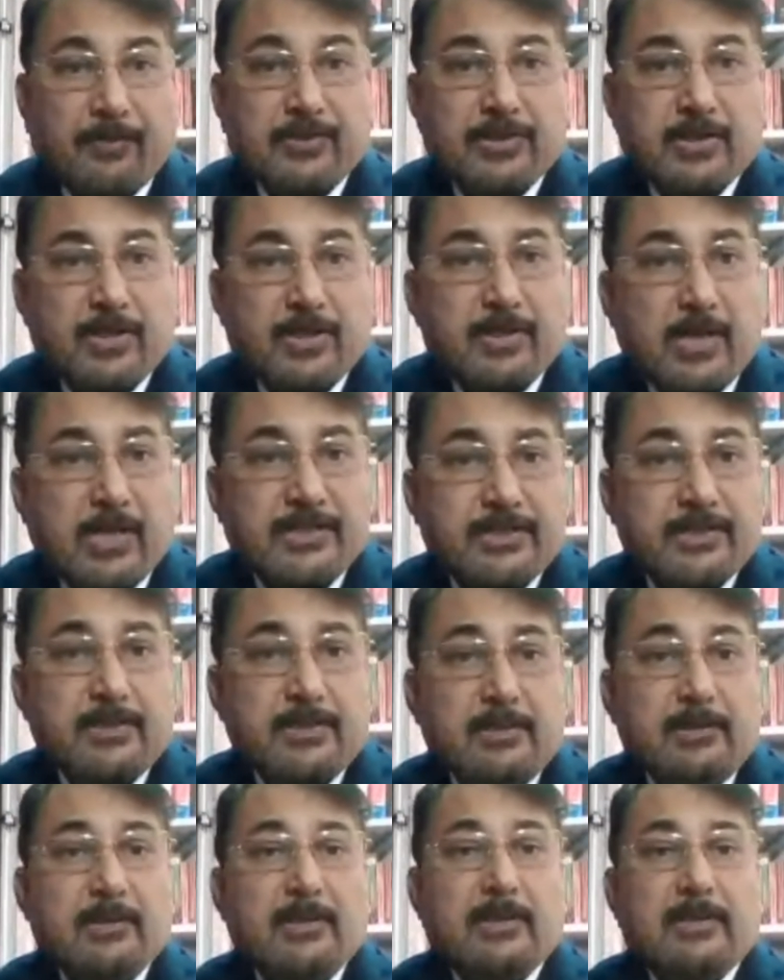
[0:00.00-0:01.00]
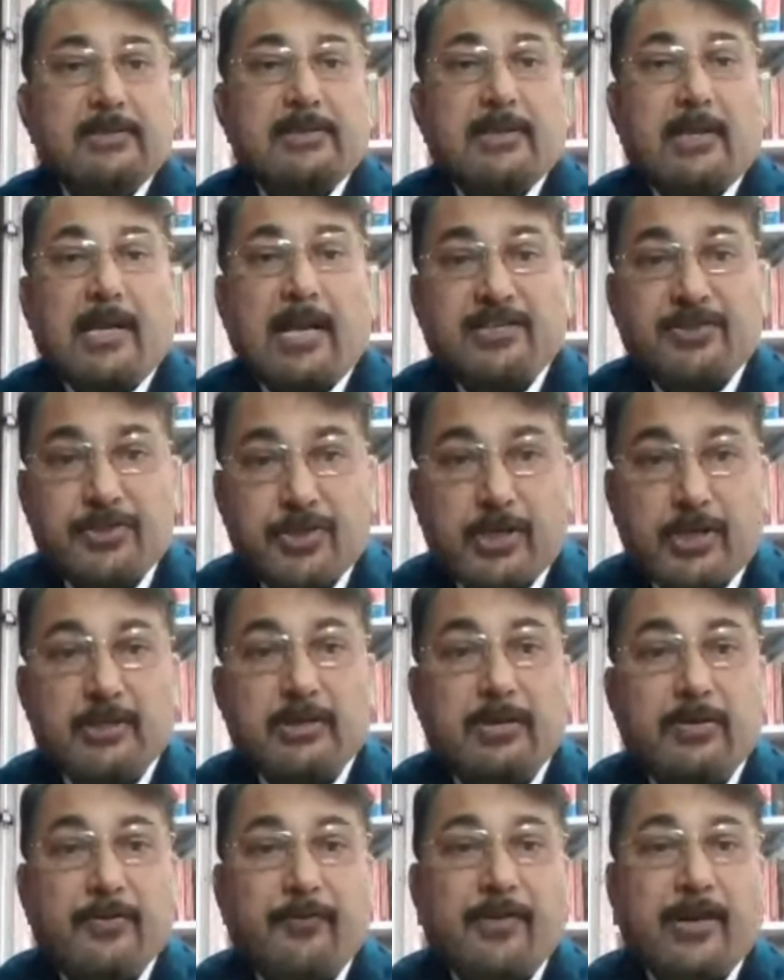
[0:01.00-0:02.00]
Pavitran Rajan is an
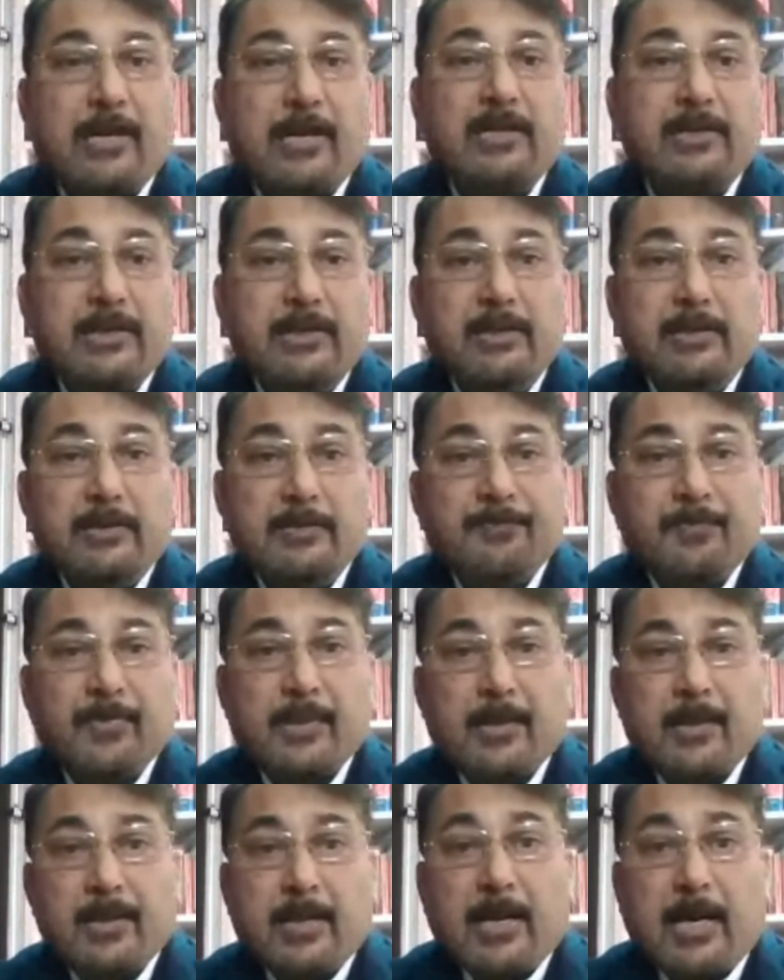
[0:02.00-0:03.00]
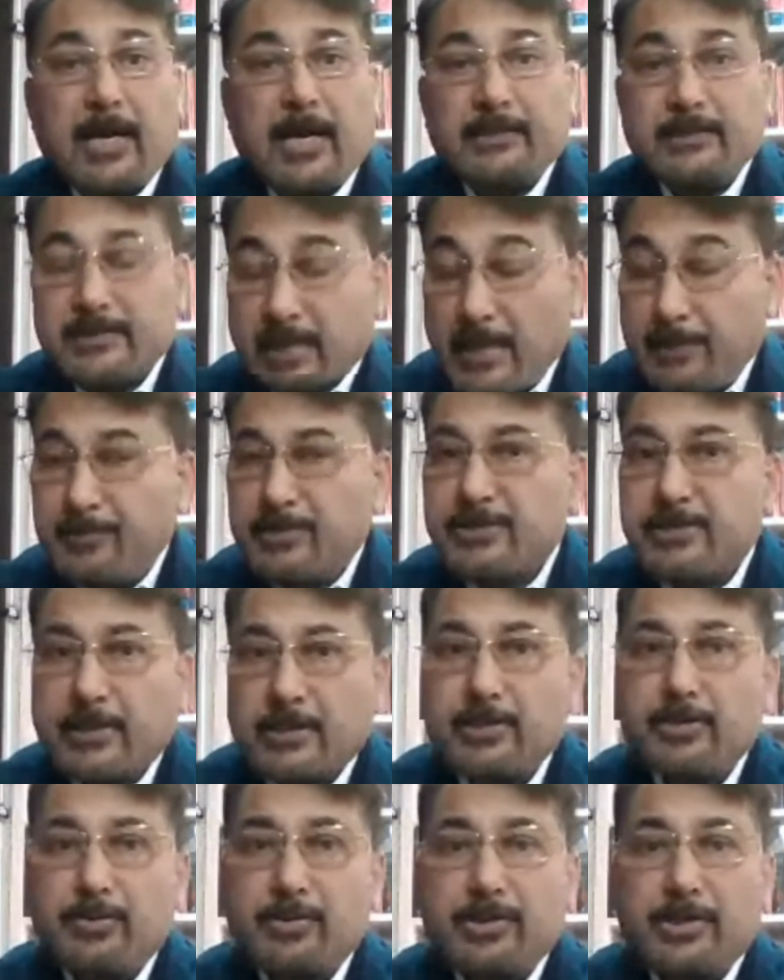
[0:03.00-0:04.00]
adjunct faculty at the
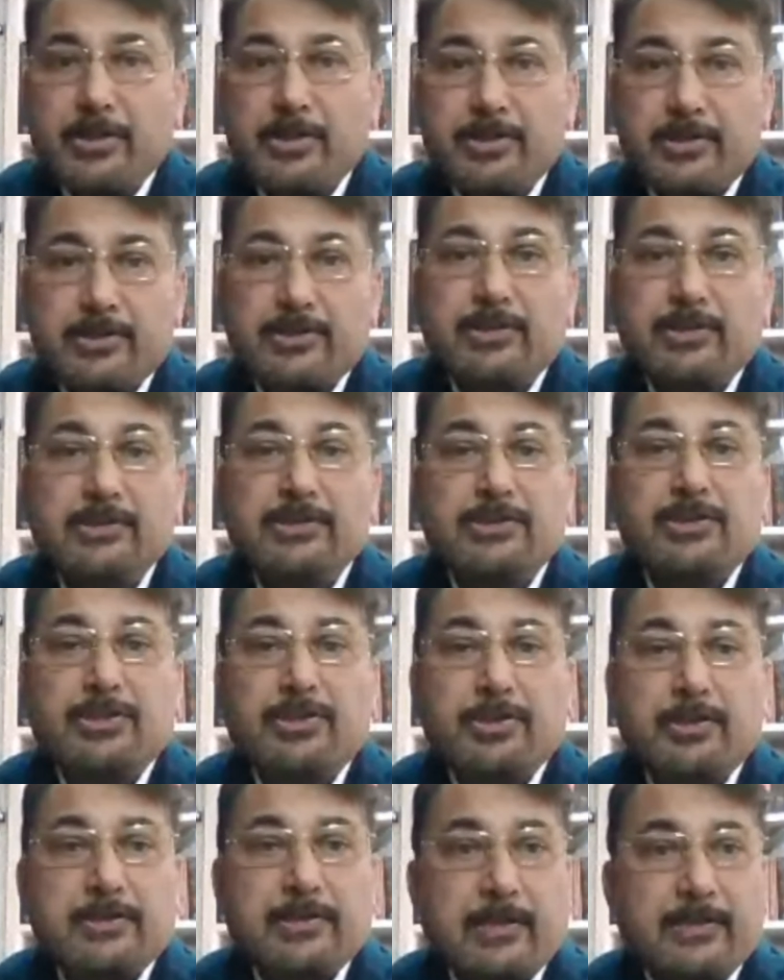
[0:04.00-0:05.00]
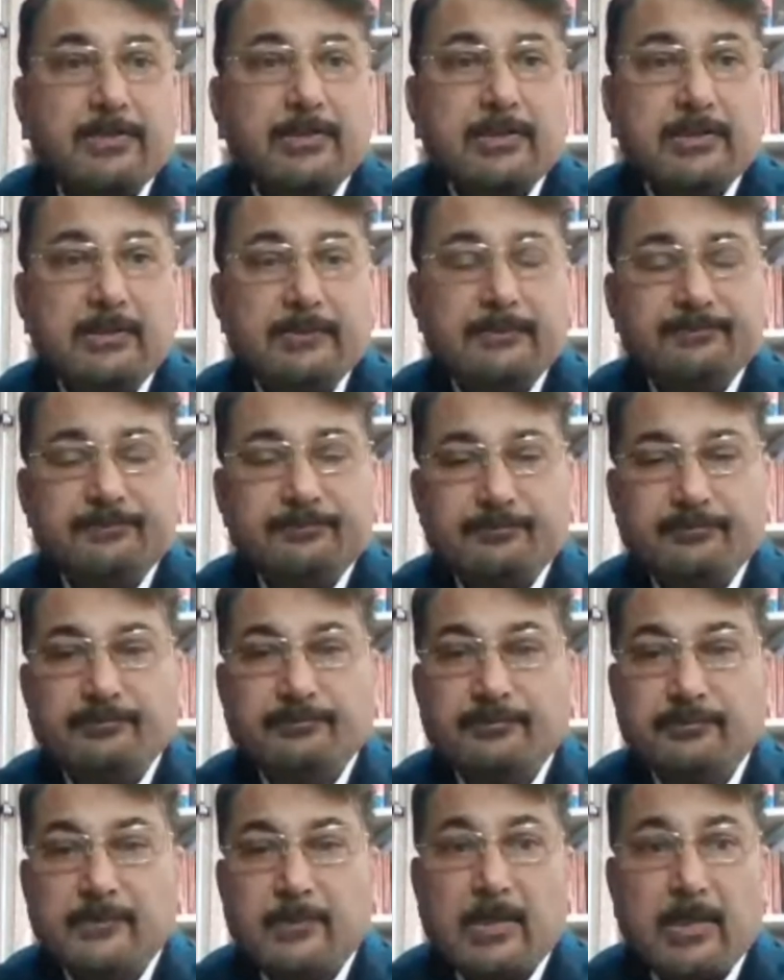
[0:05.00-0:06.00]
Cybersecurity Research Center
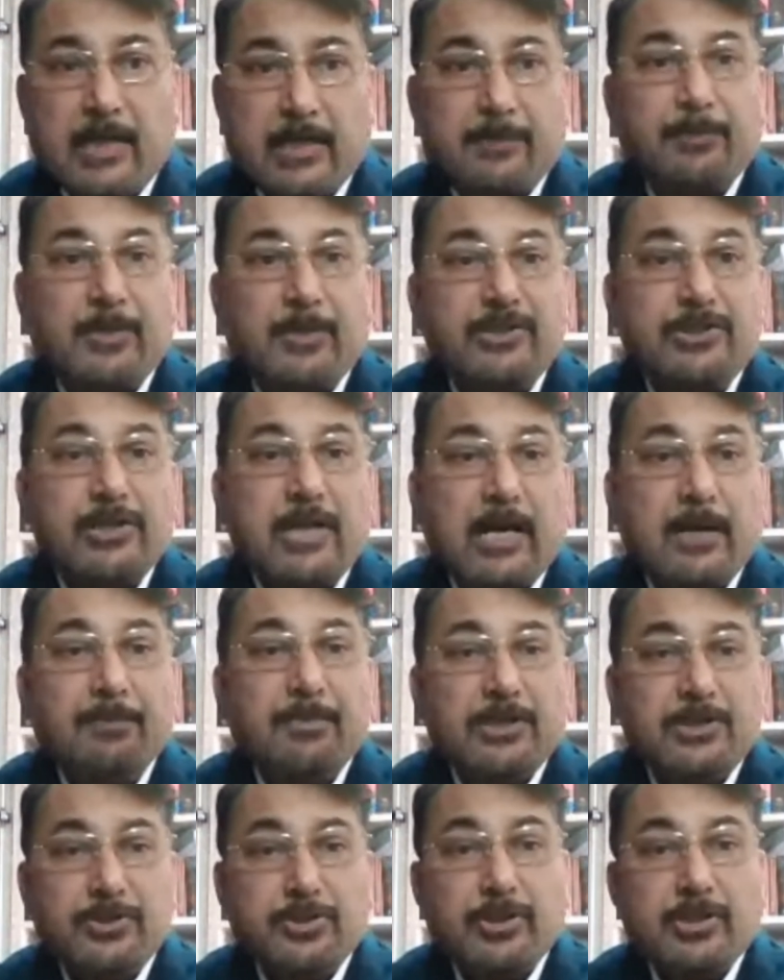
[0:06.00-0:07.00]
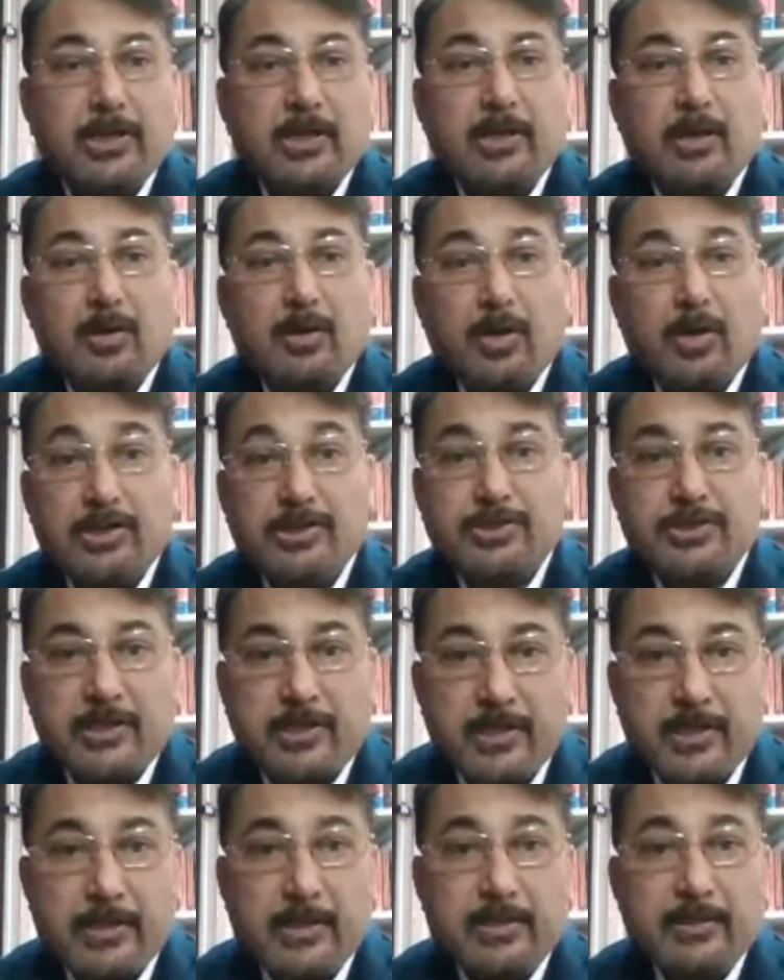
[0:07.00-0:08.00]
at Punjab Engineering College,
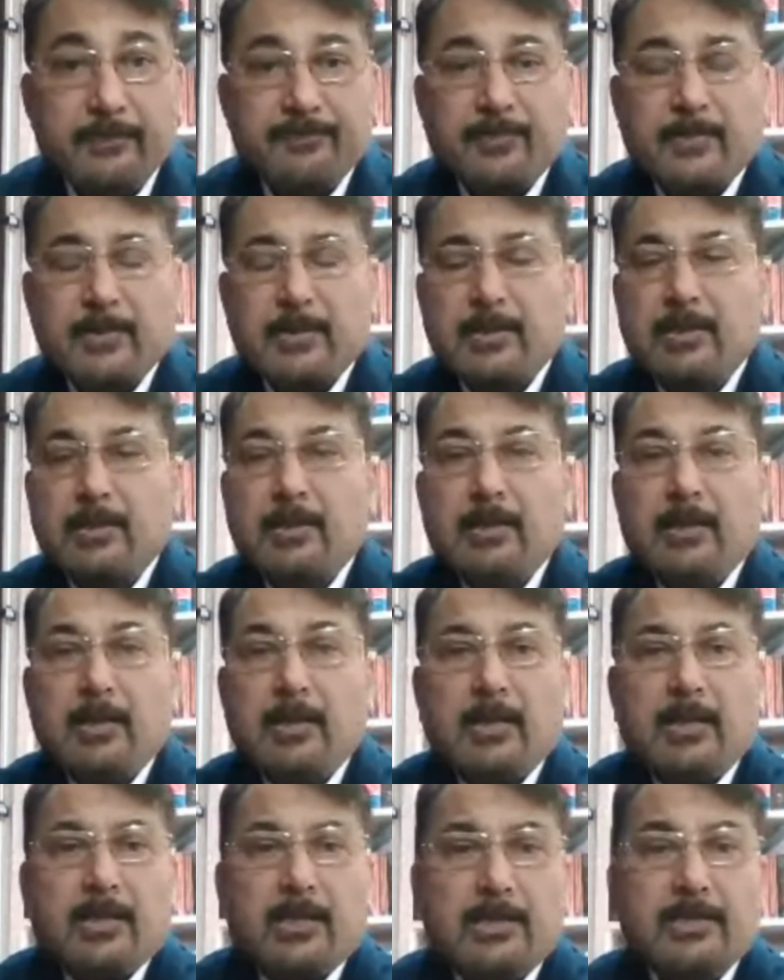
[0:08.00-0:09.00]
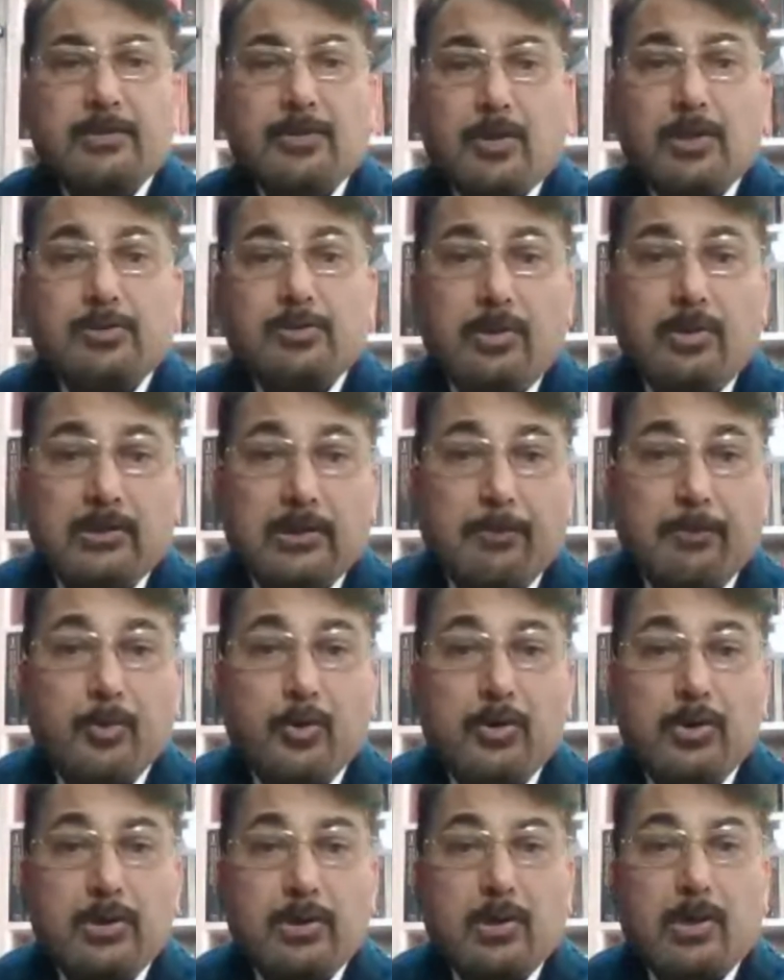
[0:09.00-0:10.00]
Chandigarh. He is also on the
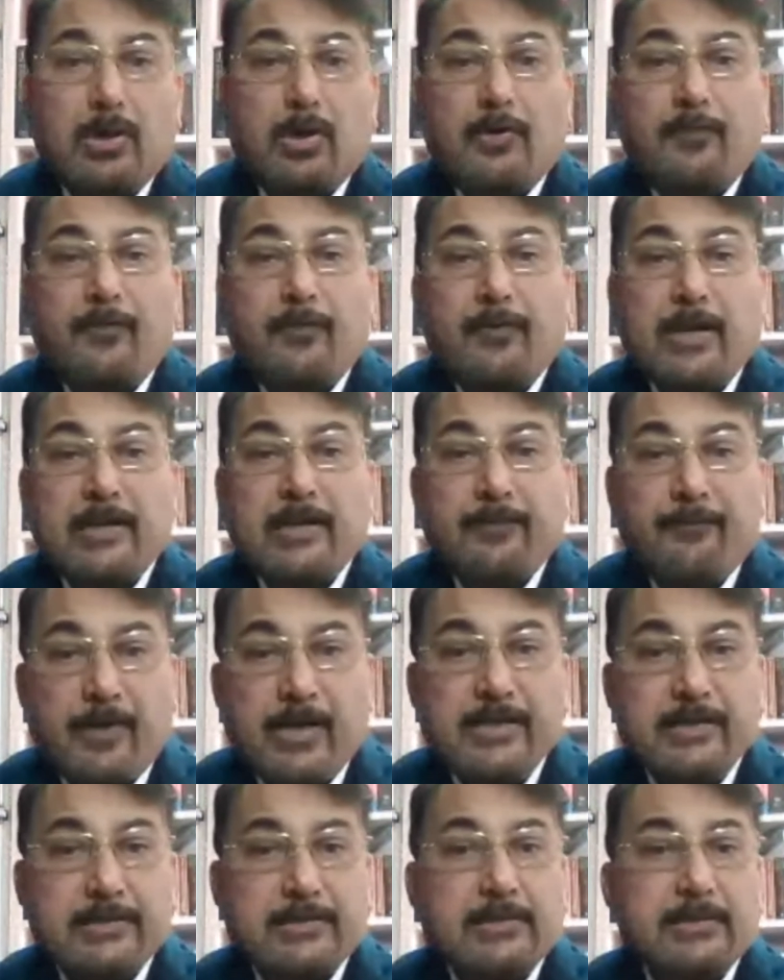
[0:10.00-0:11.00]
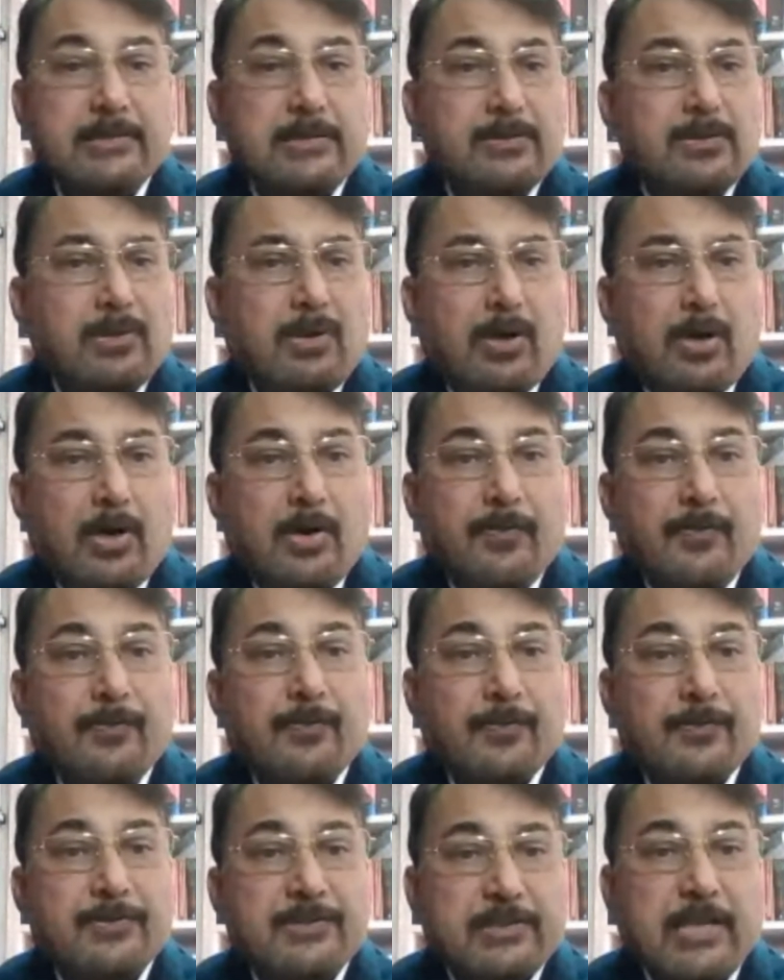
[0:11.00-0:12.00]
board of advisors of
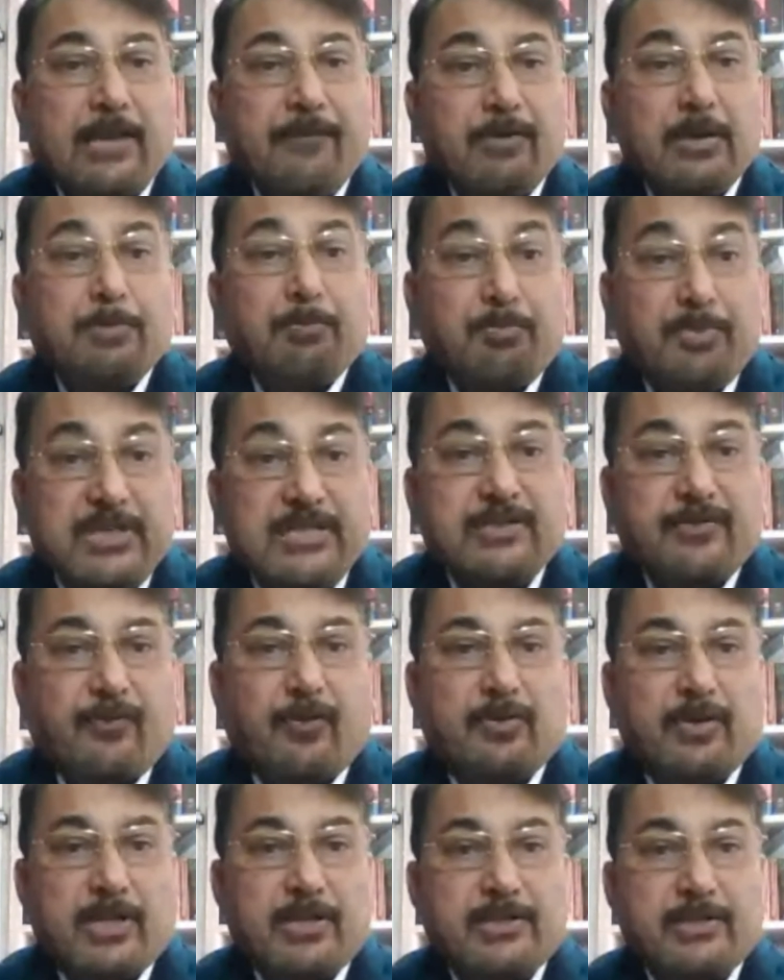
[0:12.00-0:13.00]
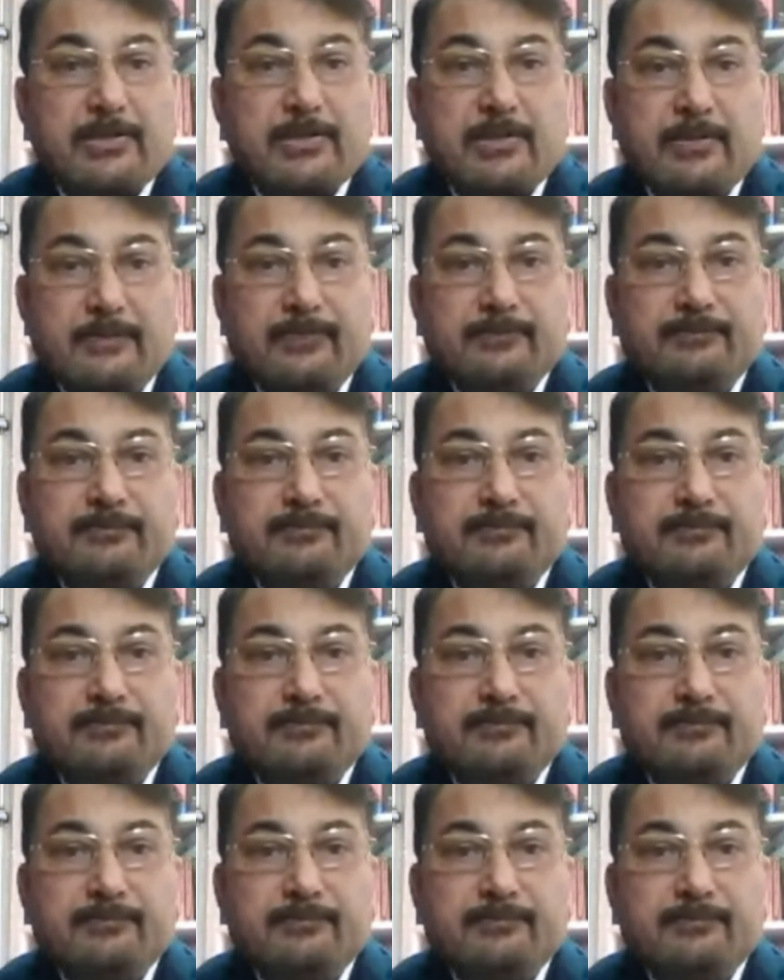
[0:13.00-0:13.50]
Cyber Peace Foundation.